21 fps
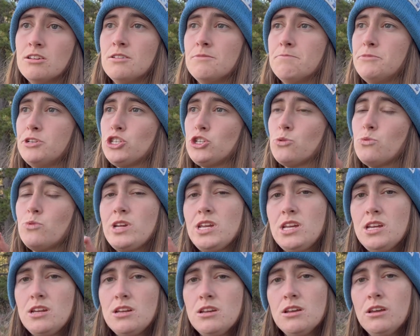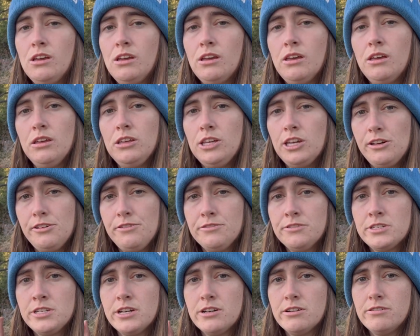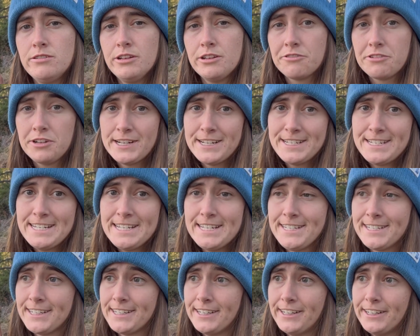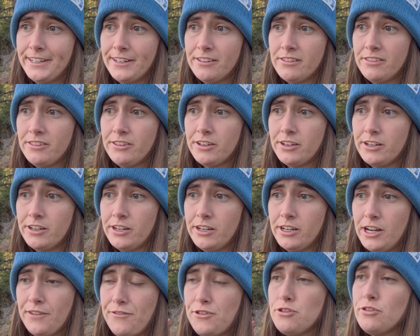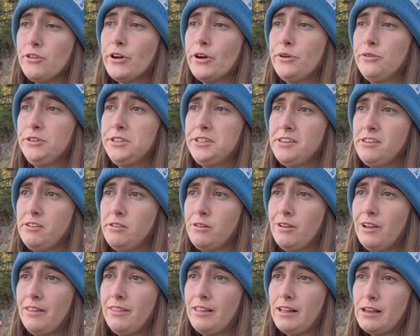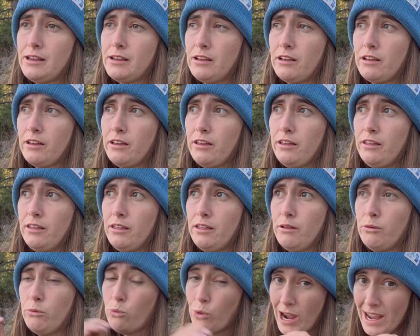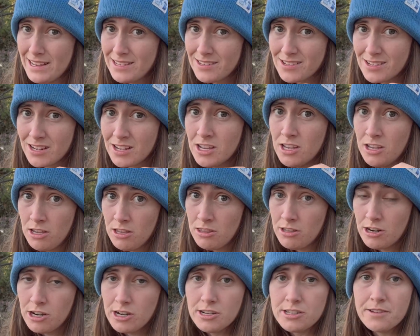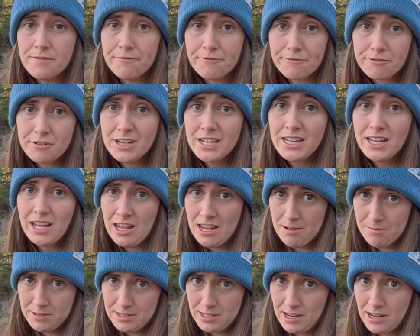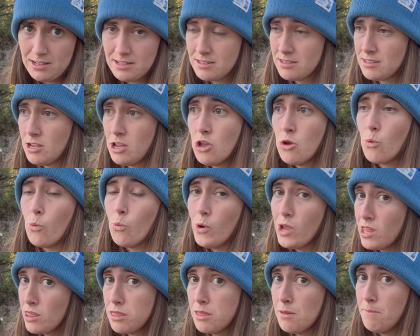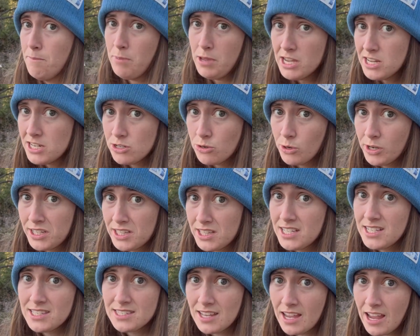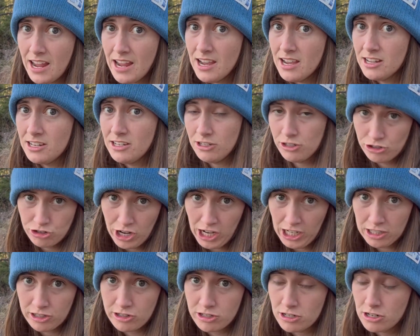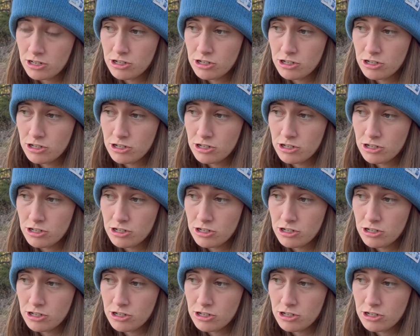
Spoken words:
Between Yellowstone and Grand Teton, if you go to the west, there are some free campsites with pit toilets and trash